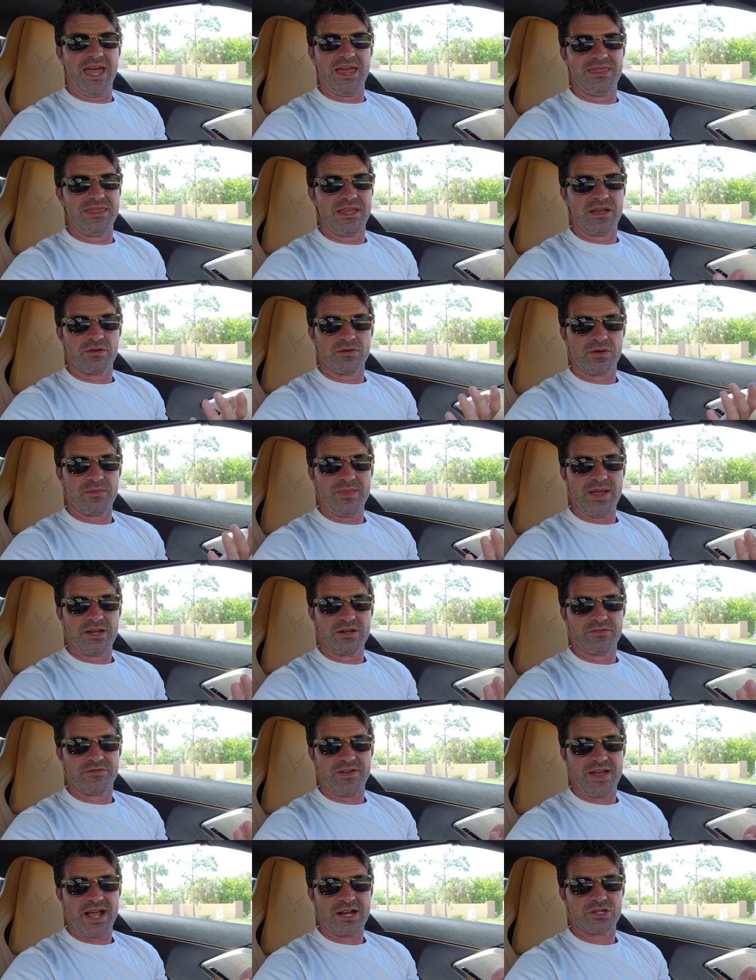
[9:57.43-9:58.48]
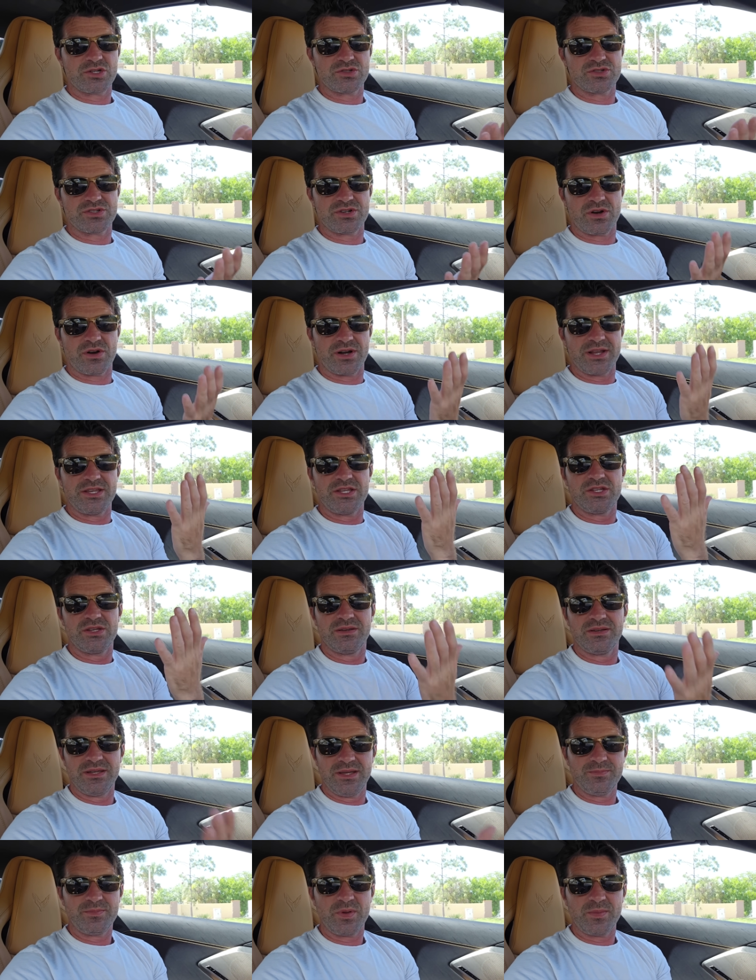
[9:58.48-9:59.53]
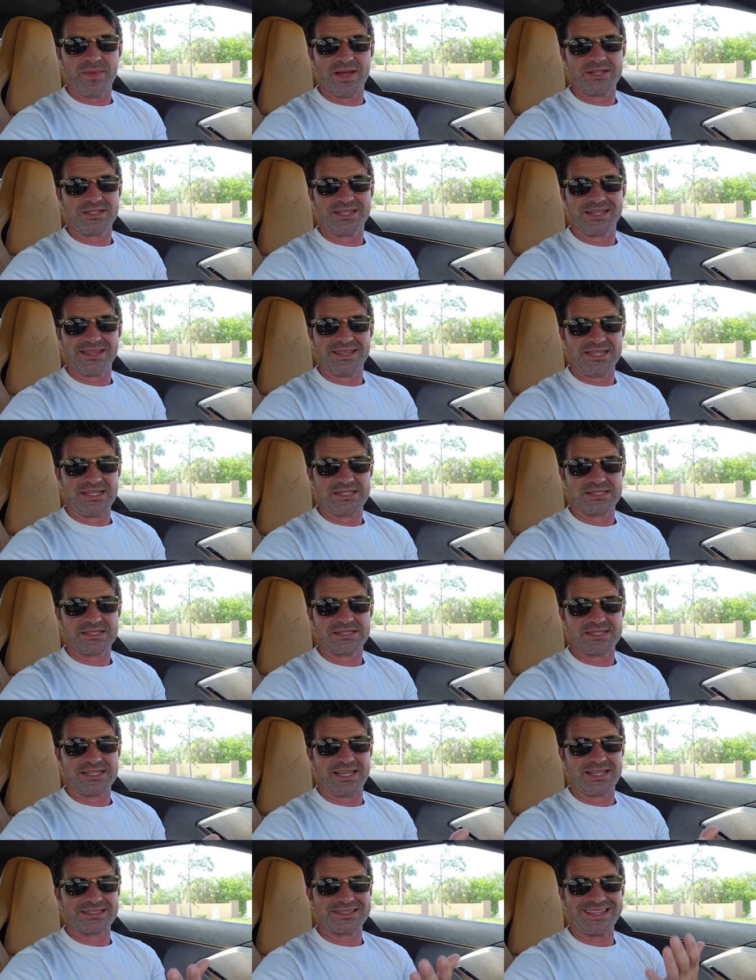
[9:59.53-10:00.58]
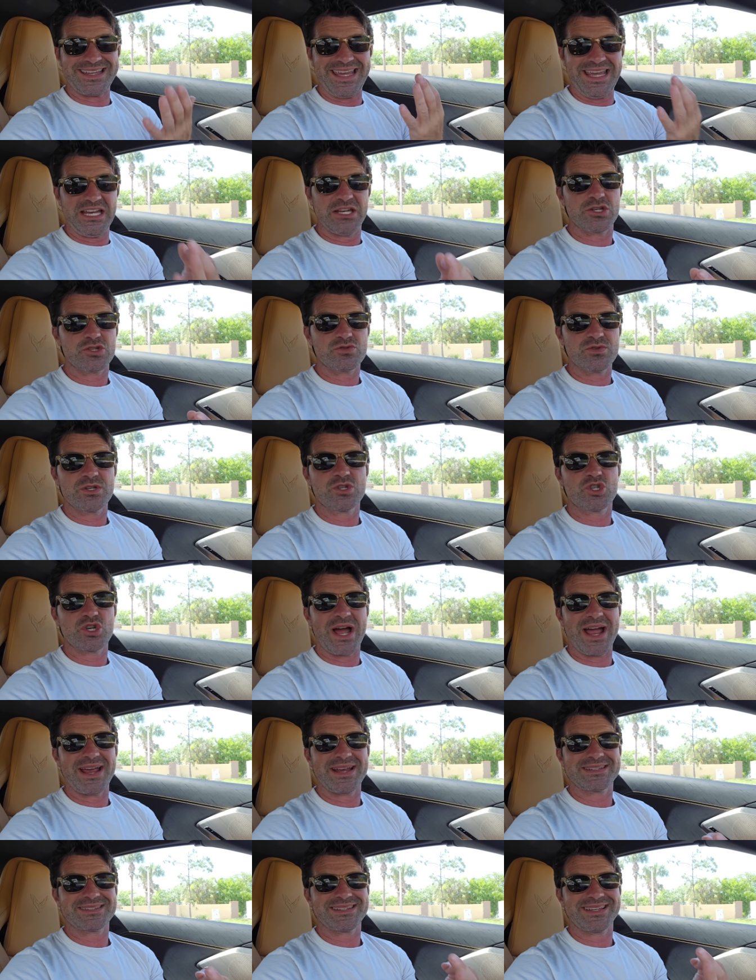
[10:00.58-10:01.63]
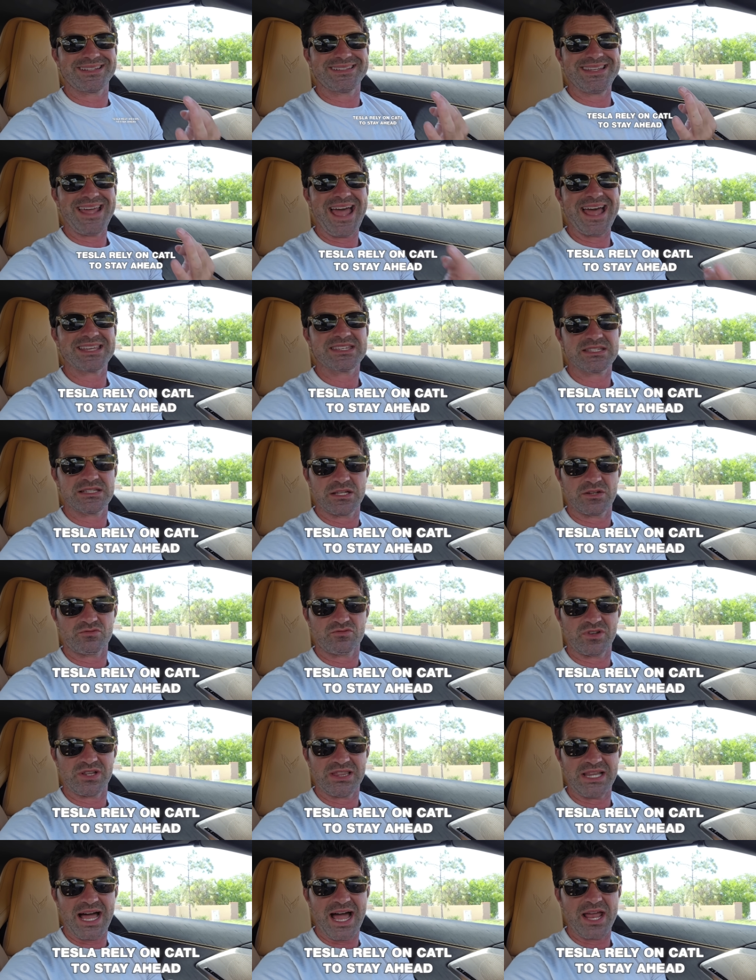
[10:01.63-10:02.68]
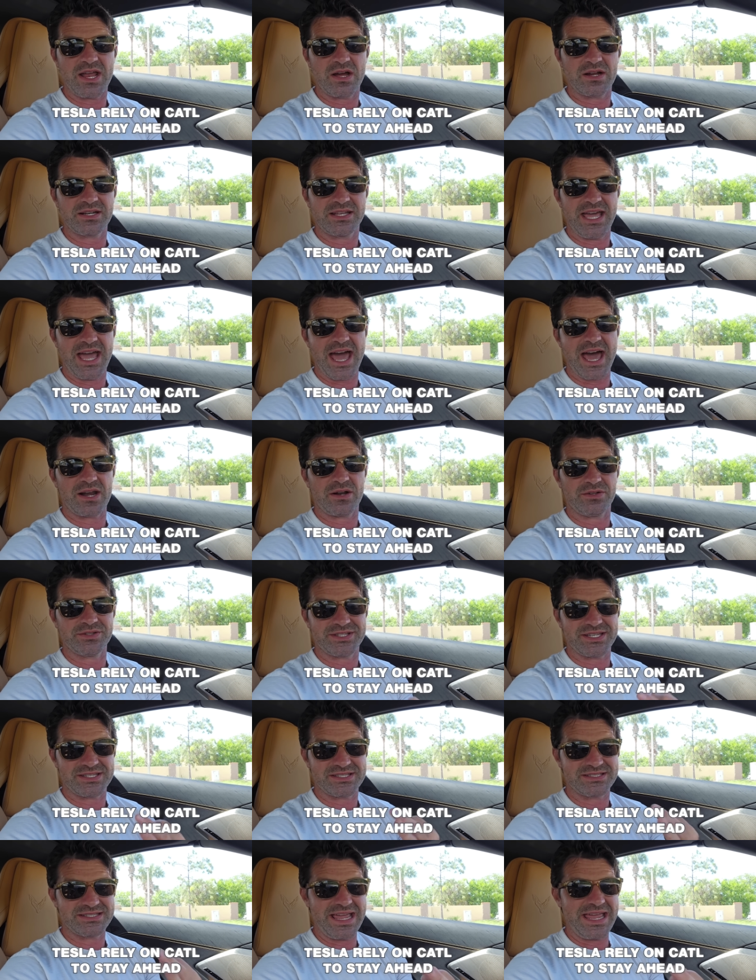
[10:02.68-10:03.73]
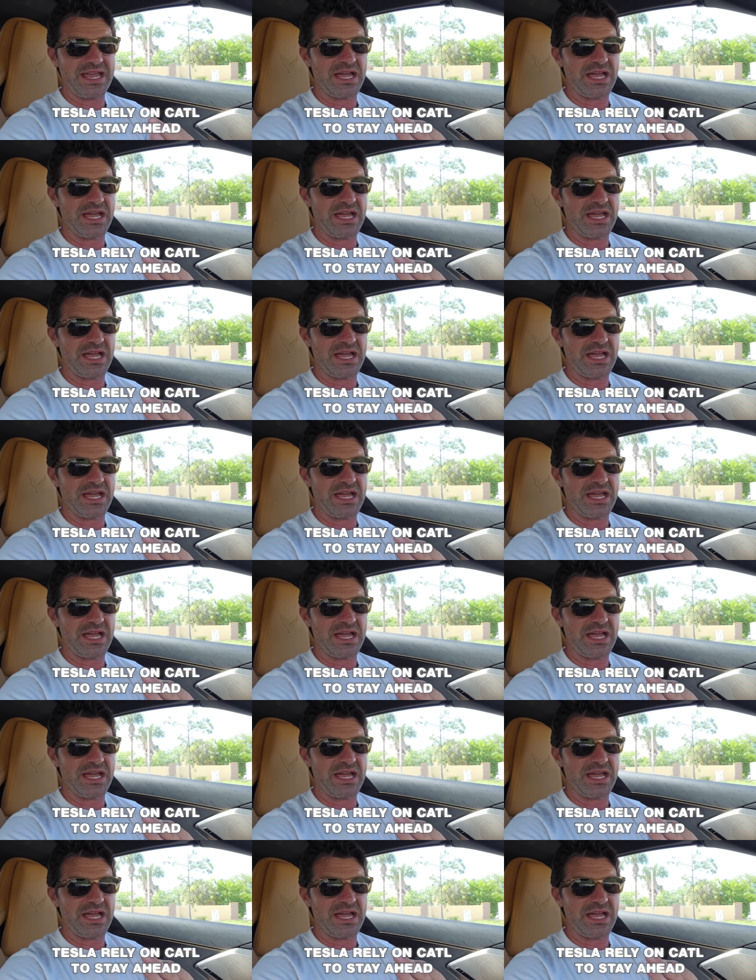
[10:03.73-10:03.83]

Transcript: And there are manufacturers that already implementing these things. Like industry giants like Tesla rely on cattle to stay